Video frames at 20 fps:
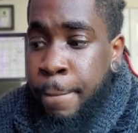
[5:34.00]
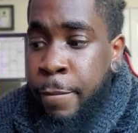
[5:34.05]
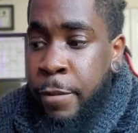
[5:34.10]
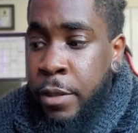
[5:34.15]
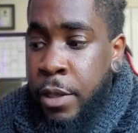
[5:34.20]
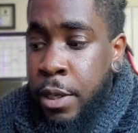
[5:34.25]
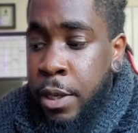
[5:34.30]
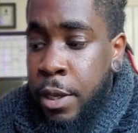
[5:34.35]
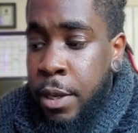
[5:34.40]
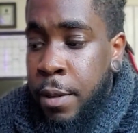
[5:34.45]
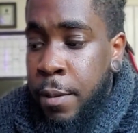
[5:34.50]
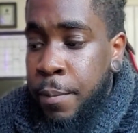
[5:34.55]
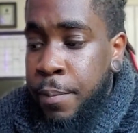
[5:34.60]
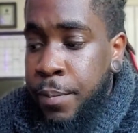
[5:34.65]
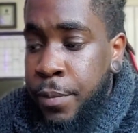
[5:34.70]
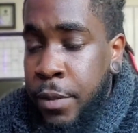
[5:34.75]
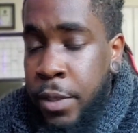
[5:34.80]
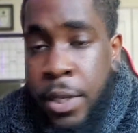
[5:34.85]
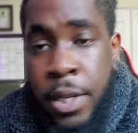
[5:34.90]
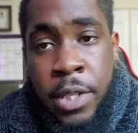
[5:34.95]

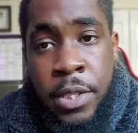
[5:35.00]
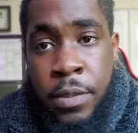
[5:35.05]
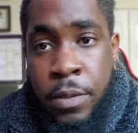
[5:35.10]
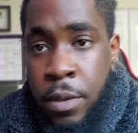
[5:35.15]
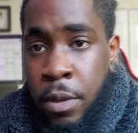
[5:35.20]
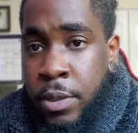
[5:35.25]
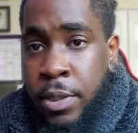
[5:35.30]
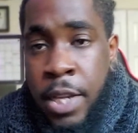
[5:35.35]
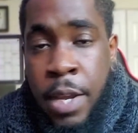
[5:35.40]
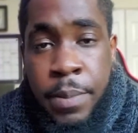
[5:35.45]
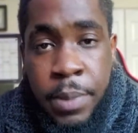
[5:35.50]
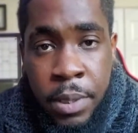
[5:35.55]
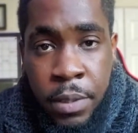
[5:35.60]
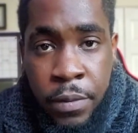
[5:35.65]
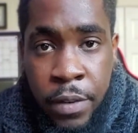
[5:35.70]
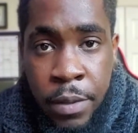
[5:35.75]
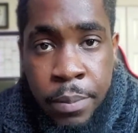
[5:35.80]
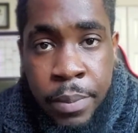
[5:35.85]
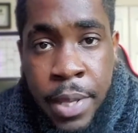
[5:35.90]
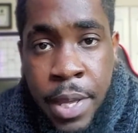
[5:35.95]
And that's all types of
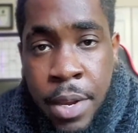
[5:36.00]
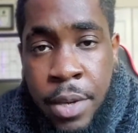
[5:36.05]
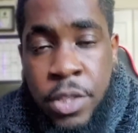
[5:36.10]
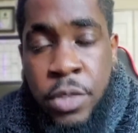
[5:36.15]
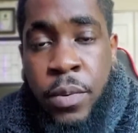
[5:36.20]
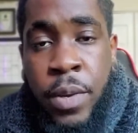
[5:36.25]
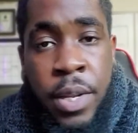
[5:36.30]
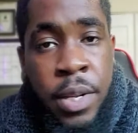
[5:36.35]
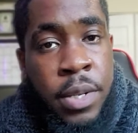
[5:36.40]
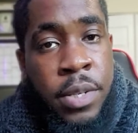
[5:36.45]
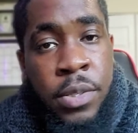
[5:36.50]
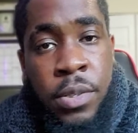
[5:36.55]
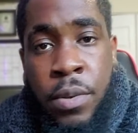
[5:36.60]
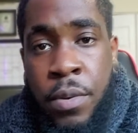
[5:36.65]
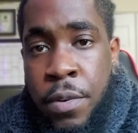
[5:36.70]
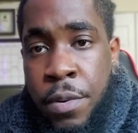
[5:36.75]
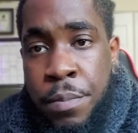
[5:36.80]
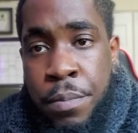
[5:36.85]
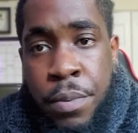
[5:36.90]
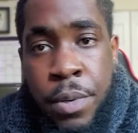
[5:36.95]
event planners, weddings,
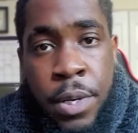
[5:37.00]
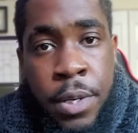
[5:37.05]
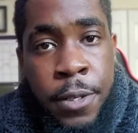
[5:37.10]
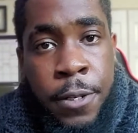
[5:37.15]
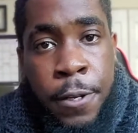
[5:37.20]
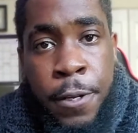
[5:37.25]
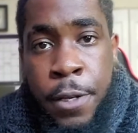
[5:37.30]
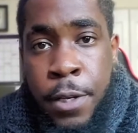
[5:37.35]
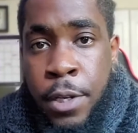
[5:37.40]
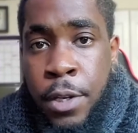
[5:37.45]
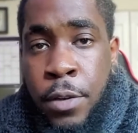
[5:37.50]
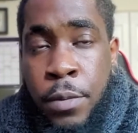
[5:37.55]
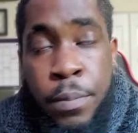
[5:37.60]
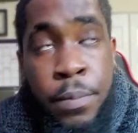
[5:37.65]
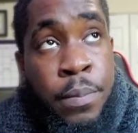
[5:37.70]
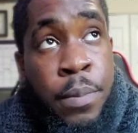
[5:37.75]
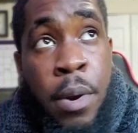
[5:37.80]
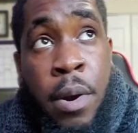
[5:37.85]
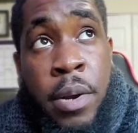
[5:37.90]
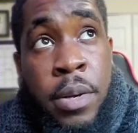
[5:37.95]
corporate,
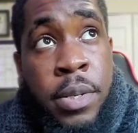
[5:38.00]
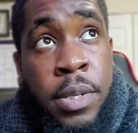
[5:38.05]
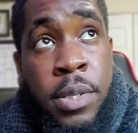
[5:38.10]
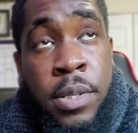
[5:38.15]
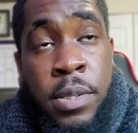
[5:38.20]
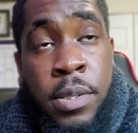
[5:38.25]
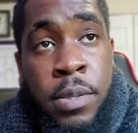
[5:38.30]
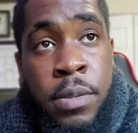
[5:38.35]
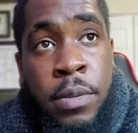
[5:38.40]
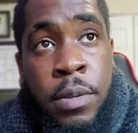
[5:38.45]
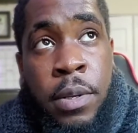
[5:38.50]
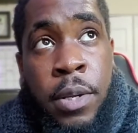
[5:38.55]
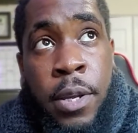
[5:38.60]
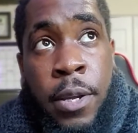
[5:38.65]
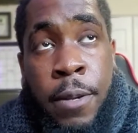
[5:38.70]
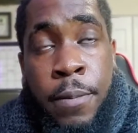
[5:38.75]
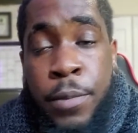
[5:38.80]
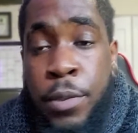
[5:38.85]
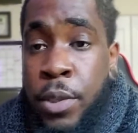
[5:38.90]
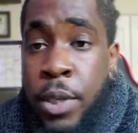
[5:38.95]
parties,
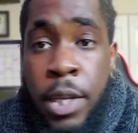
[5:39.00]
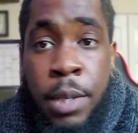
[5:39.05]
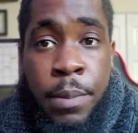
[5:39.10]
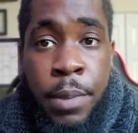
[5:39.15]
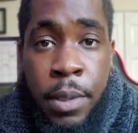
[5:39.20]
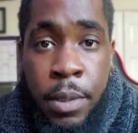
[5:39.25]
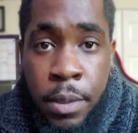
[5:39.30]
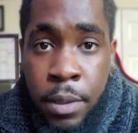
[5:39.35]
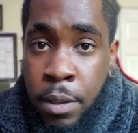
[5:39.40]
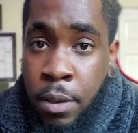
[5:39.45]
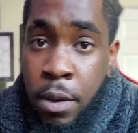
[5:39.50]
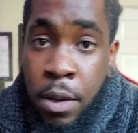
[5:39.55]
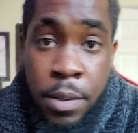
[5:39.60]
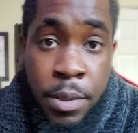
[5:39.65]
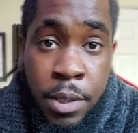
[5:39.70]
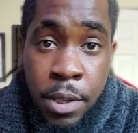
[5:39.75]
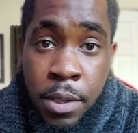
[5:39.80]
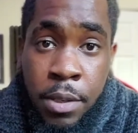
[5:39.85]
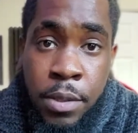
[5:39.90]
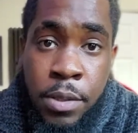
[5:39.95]
you name it. They're on
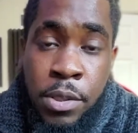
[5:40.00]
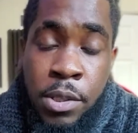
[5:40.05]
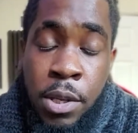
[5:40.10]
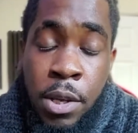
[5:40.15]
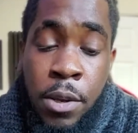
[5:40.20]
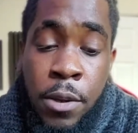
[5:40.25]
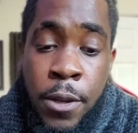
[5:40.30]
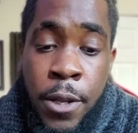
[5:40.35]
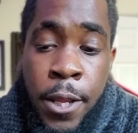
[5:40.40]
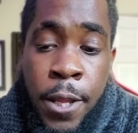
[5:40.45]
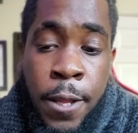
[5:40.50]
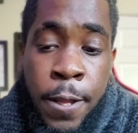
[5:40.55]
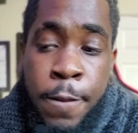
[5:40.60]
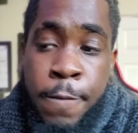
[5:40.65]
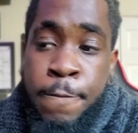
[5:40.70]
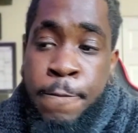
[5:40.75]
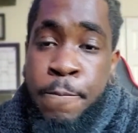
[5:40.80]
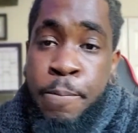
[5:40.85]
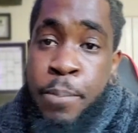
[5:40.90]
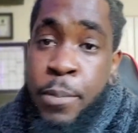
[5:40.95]
there. So
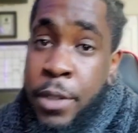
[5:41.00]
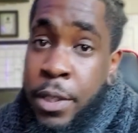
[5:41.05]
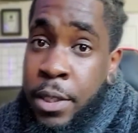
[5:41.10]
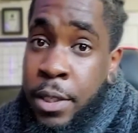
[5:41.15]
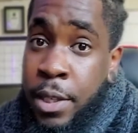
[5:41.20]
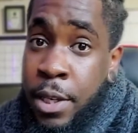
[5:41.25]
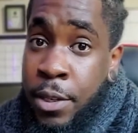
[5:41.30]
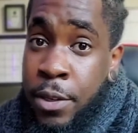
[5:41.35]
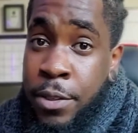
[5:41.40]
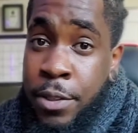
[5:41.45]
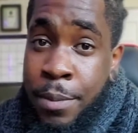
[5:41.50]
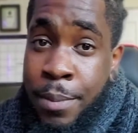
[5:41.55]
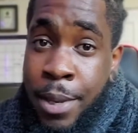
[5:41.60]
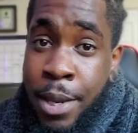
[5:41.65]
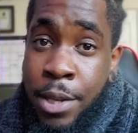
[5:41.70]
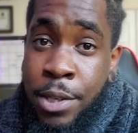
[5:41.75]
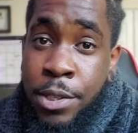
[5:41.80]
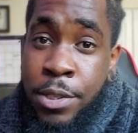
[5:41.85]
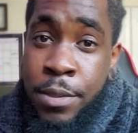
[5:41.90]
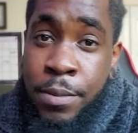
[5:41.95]
get on the
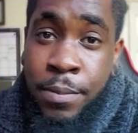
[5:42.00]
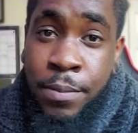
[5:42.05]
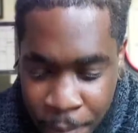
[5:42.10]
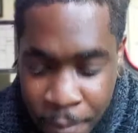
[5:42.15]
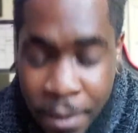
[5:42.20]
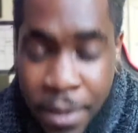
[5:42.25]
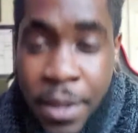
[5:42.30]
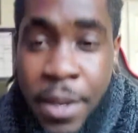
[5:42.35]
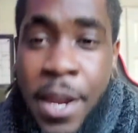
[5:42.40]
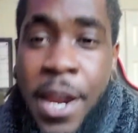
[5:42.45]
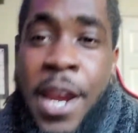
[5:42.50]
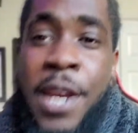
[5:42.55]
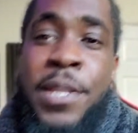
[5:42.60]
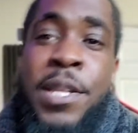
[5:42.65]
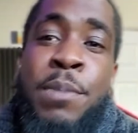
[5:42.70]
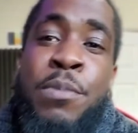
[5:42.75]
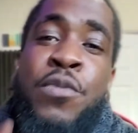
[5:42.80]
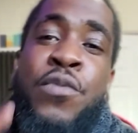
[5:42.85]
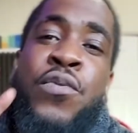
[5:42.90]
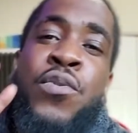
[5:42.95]
Bash. Alright,
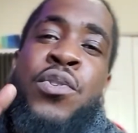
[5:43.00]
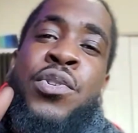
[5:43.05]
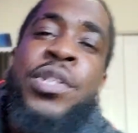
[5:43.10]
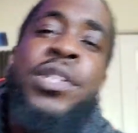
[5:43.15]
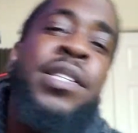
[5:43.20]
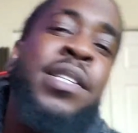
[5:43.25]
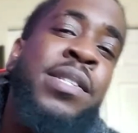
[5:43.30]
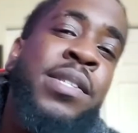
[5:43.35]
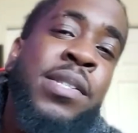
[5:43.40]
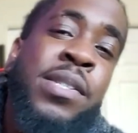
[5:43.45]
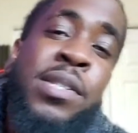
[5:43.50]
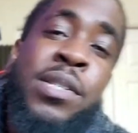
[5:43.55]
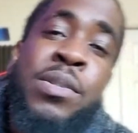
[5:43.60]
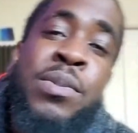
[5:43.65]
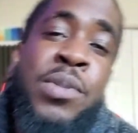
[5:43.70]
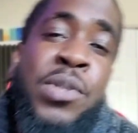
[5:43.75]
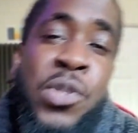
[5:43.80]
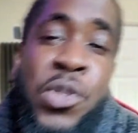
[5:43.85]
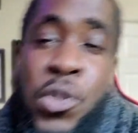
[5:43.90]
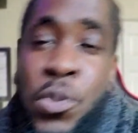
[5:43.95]
number 4 on the list is
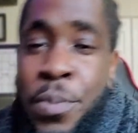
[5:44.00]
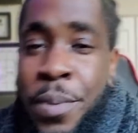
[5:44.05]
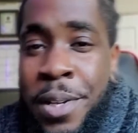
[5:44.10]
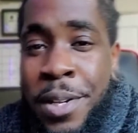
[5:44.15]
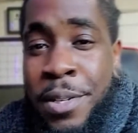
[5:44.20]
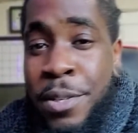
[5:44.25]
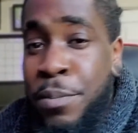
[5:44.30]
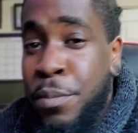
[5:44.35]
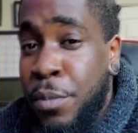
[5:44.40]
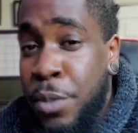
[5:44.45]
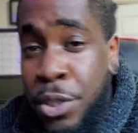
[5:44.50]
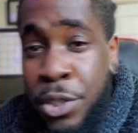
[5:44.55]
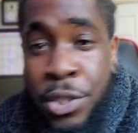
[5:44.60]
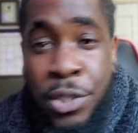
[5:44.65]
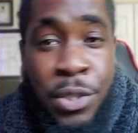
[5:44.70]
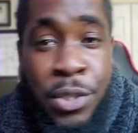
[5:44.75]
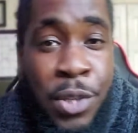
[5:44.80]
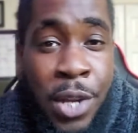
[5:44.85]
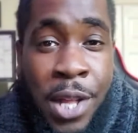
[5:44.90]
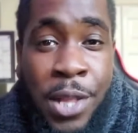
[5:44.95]
YouTube, and which
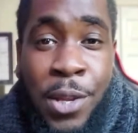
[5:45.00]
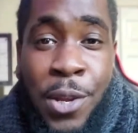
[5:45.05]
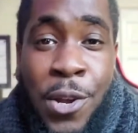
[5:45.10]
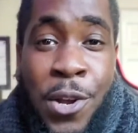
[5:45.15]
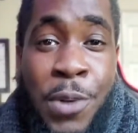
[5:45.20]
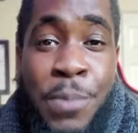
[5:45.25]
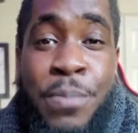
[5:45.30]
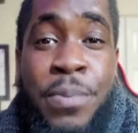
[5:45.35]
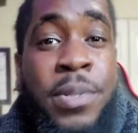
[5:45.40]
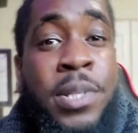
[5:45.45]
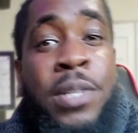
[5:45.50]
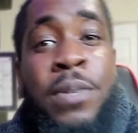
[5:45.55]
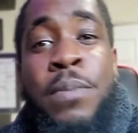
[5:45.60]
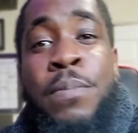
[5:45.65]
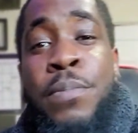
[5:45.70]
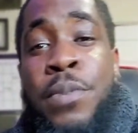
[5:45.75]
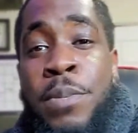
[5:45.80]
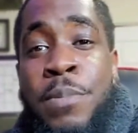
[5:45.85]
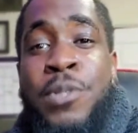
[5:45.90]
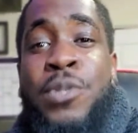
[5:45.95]
y'all are all
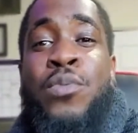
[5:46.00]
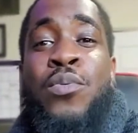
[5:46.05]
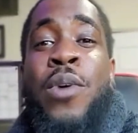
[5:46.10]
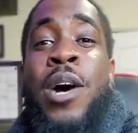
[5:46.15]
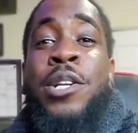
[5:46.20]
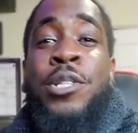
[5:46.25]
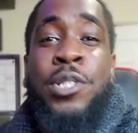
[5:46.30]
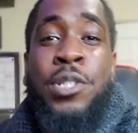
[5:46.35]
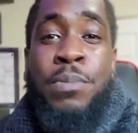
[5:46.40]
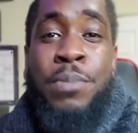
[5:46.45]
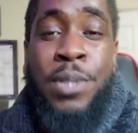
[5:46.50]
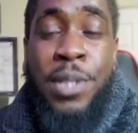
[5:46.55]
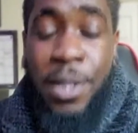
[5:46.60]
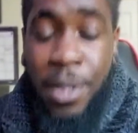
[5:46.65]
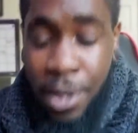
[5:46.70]
pretty much watching me